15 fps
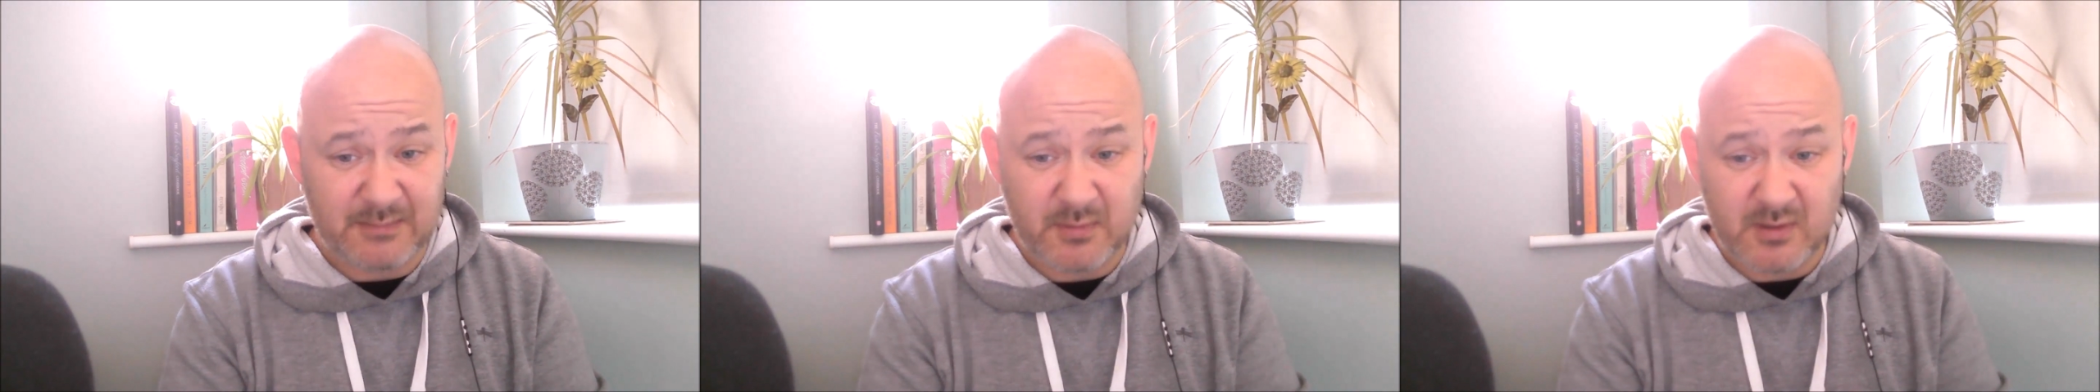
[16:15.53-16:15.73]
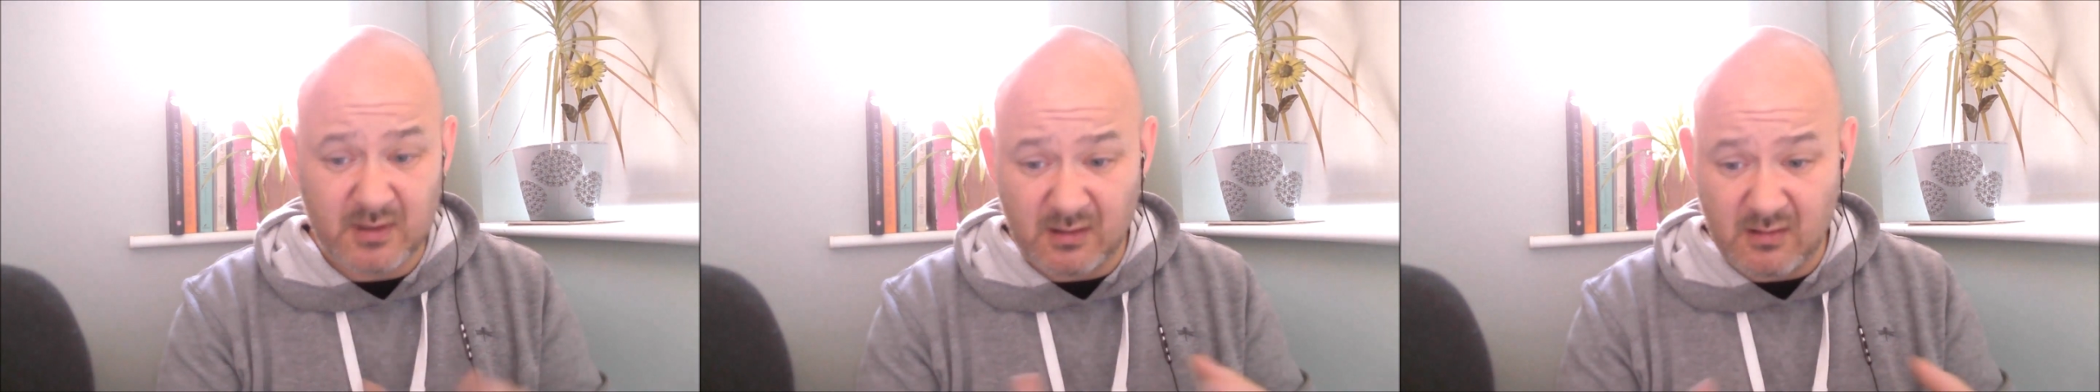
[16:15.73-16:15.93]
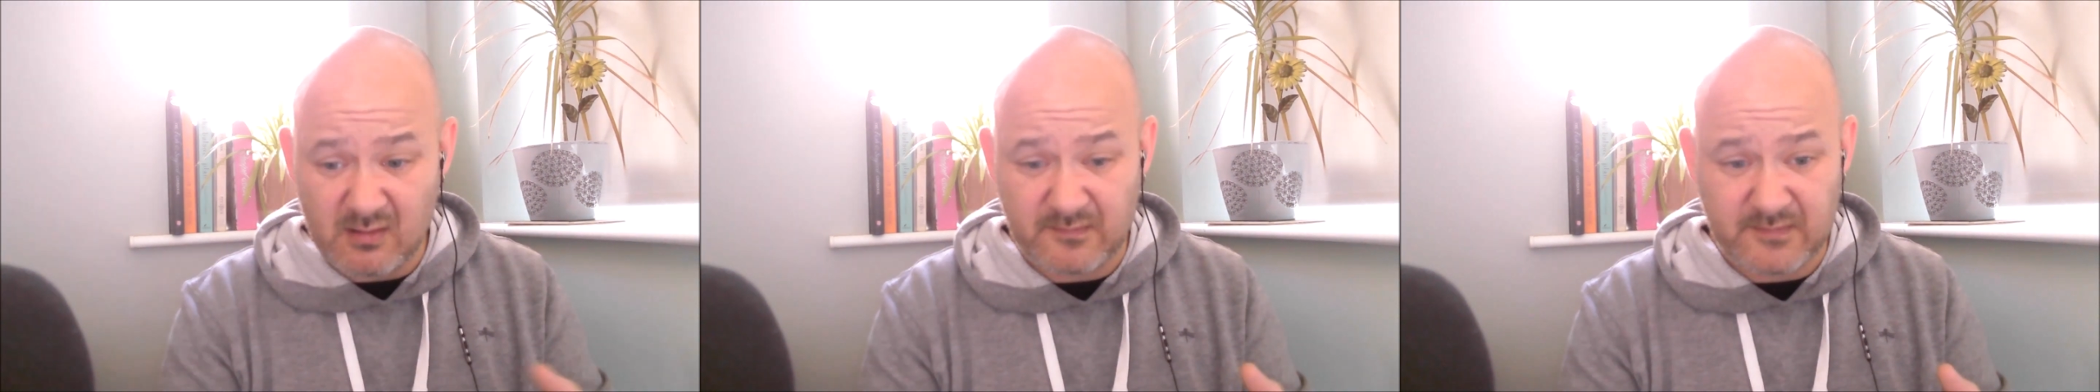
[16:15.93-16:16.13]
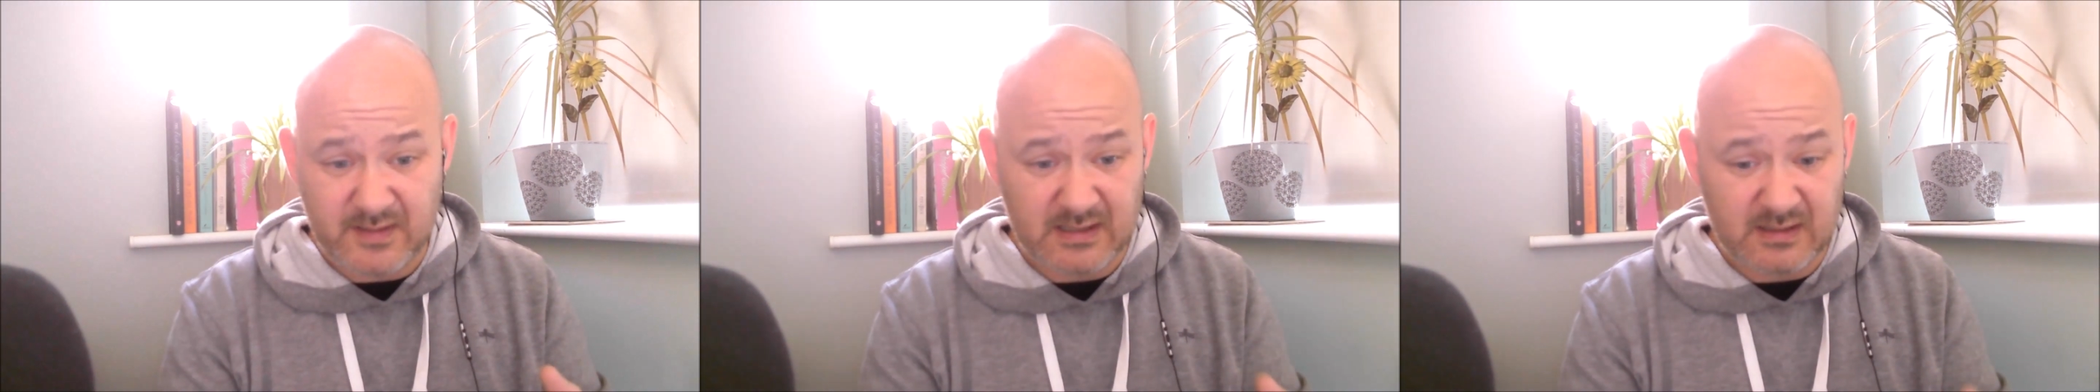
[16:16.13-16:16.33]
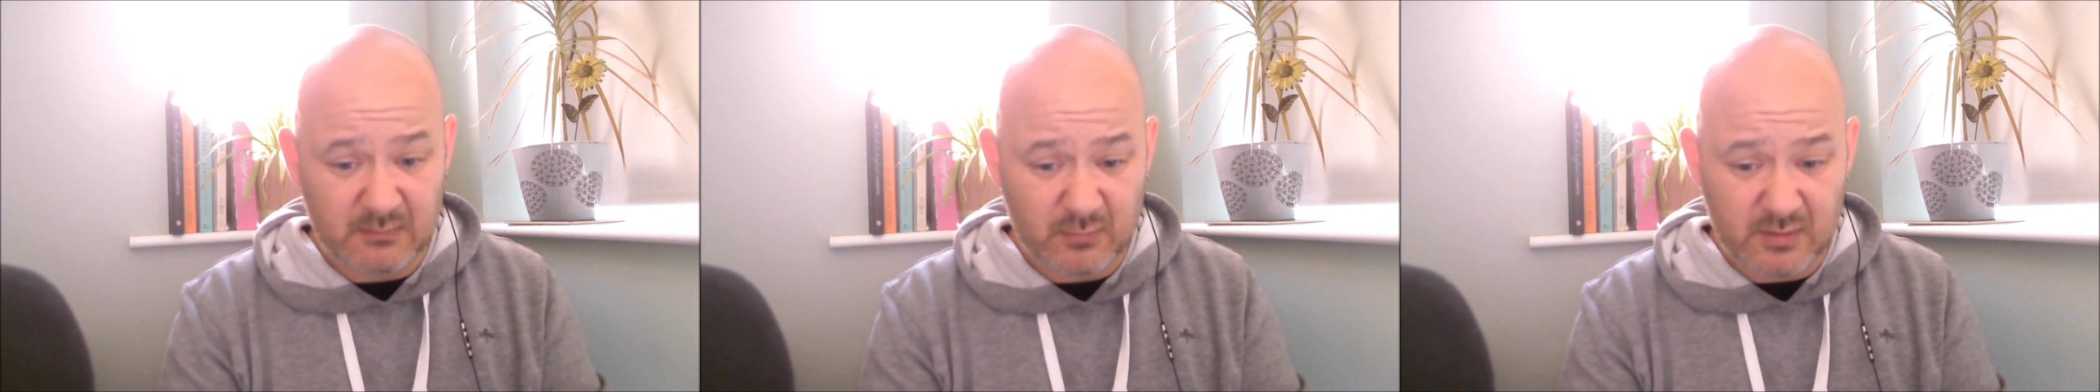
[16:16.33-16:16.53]
But a lot of it,
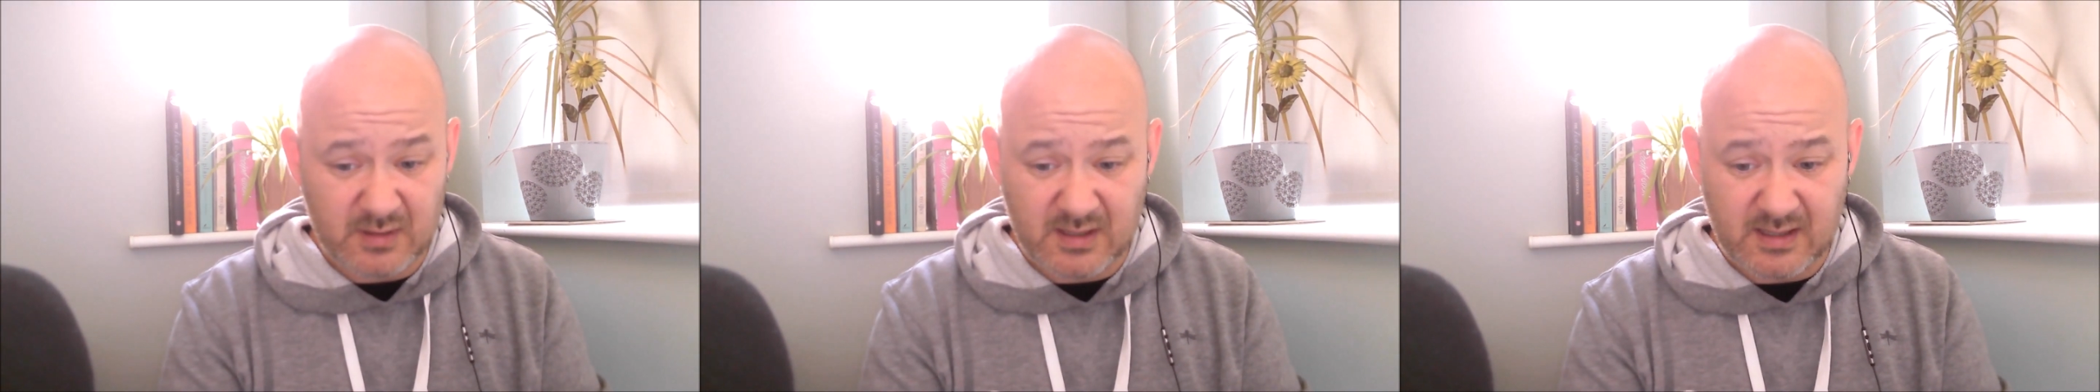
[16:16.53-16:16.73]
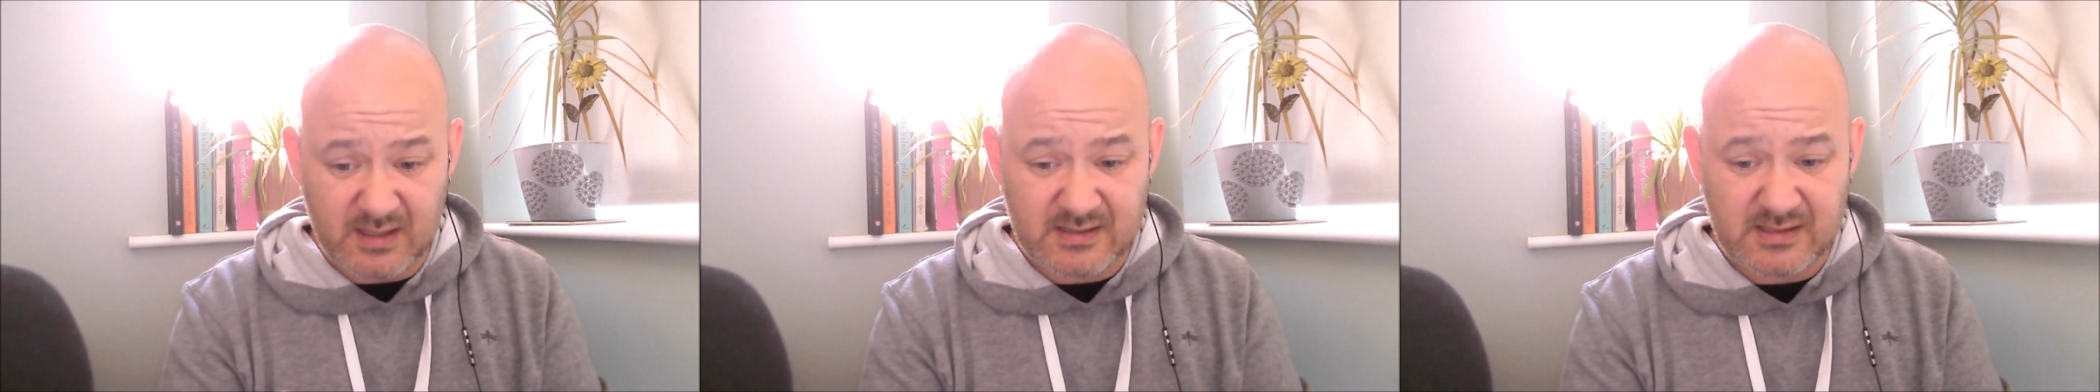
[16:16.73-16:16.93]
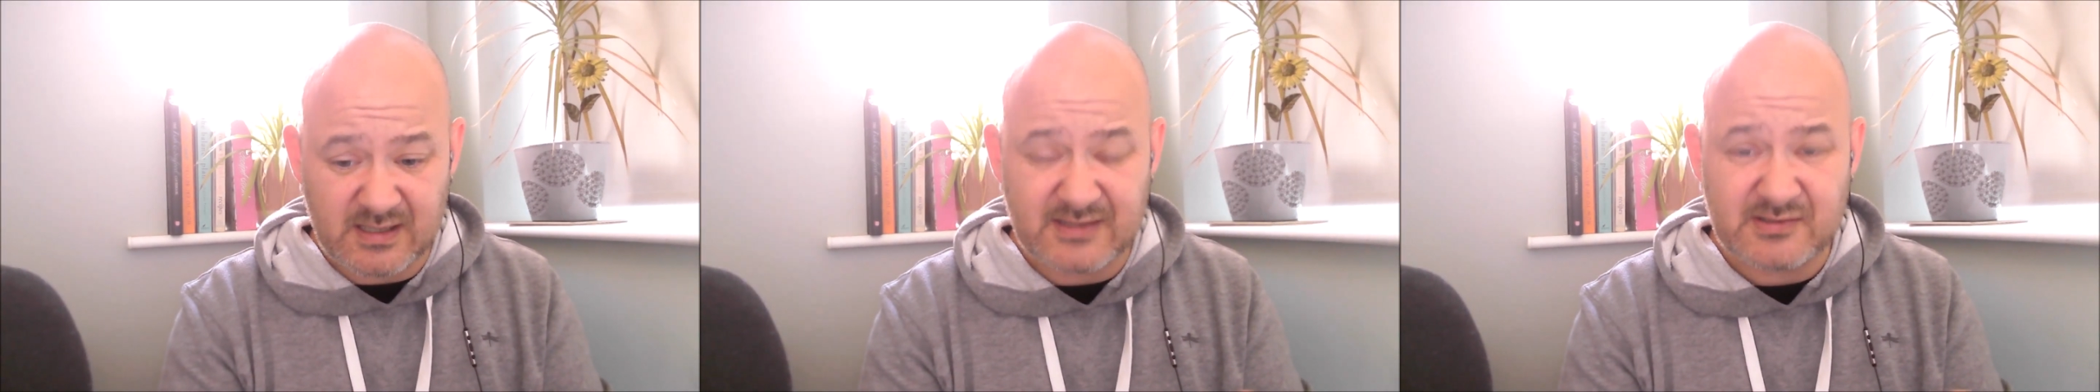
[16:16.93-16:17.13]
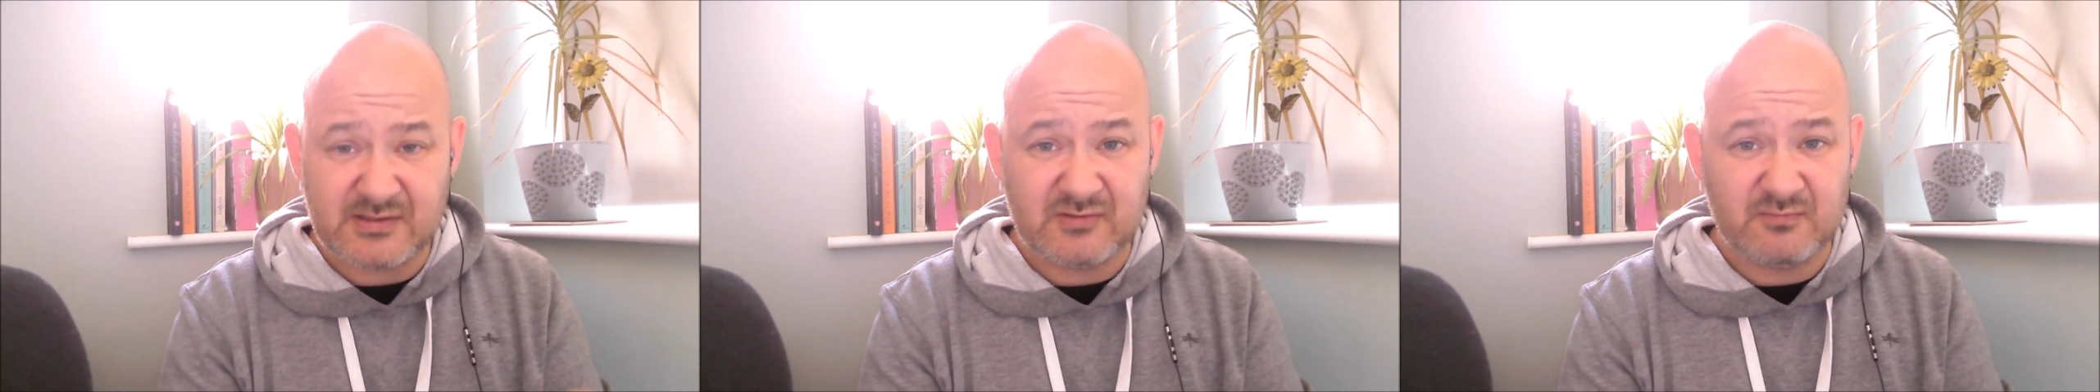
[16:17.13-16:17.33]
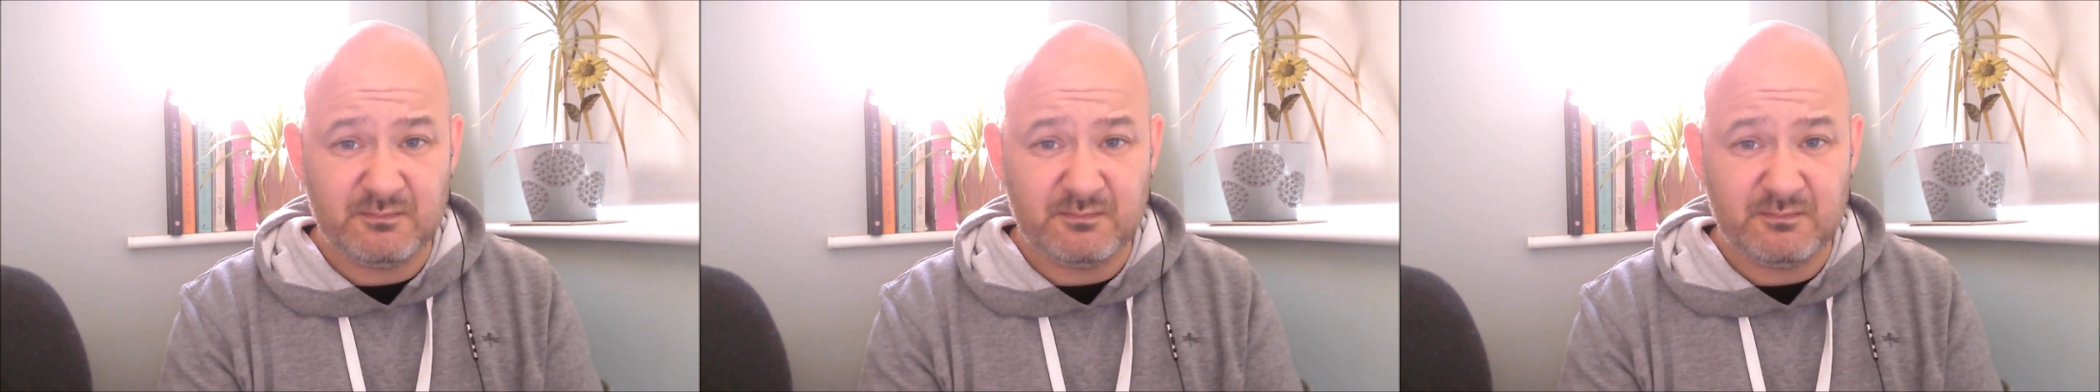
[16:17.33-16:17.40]
it's